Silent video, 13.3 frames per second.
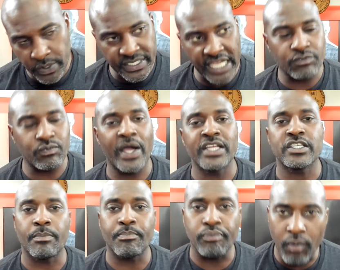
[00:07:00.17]
it. That's why
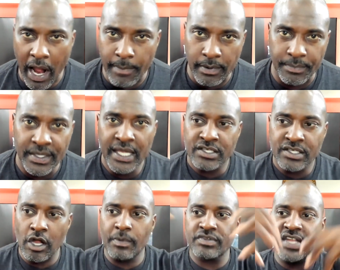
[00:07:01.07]
it's a problem.
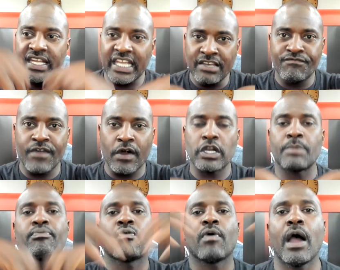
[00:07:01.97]
It's almost like
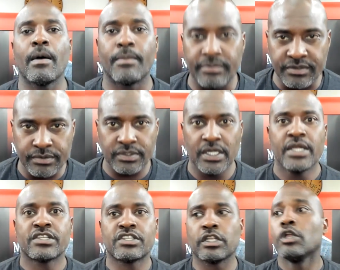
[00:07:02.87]
inverted problems,
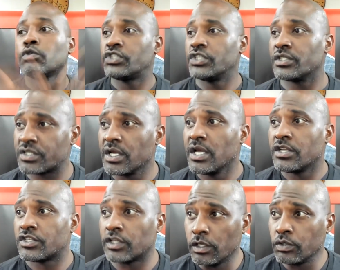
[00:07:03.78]
solutions.
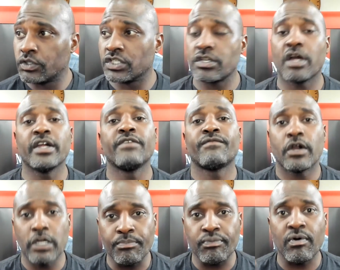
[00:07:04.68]
Solutions are
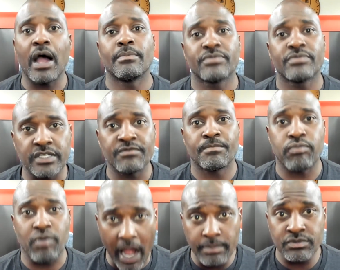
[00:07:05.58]
inverted problems, and
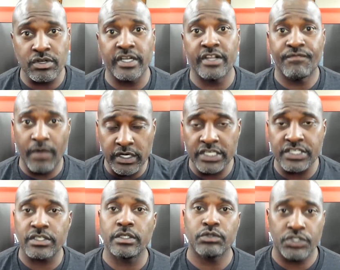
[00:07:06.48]
problems are inverted
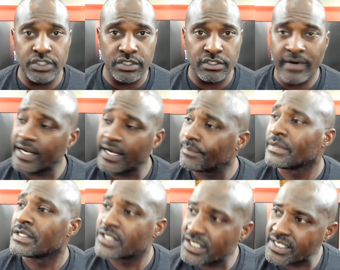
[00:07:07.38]
solutions, right?
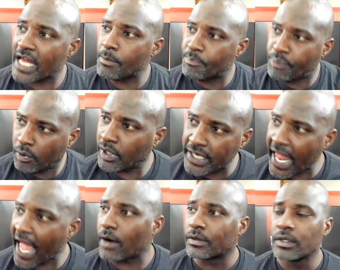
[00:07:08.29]
Just got to pull
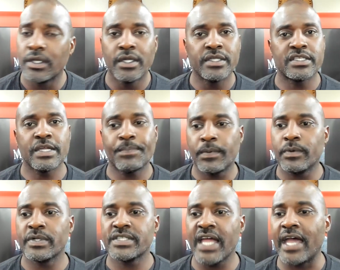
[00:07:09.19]
it out.
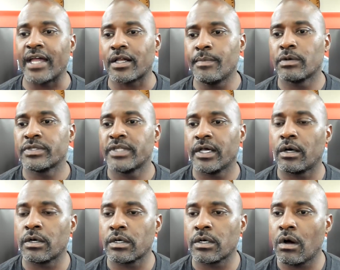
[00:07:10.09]
Simple as that. Come on, Dale
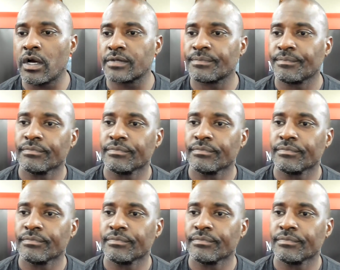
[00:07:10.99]
Earnhardt.